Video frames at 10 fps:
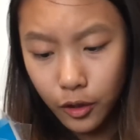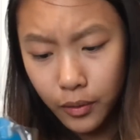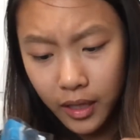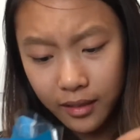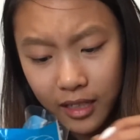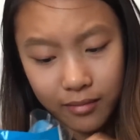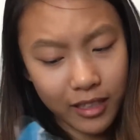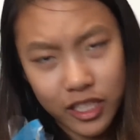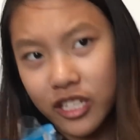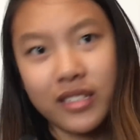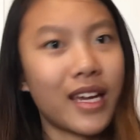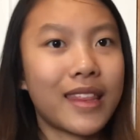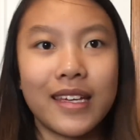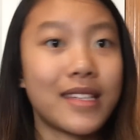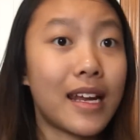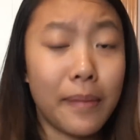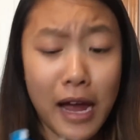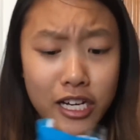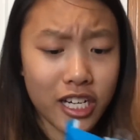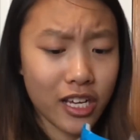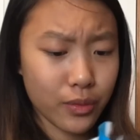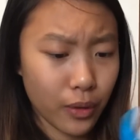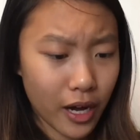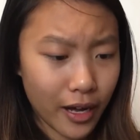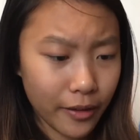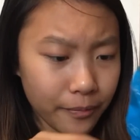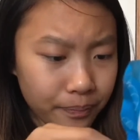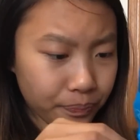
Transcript: You know what? Let's just take this out of packaging as well.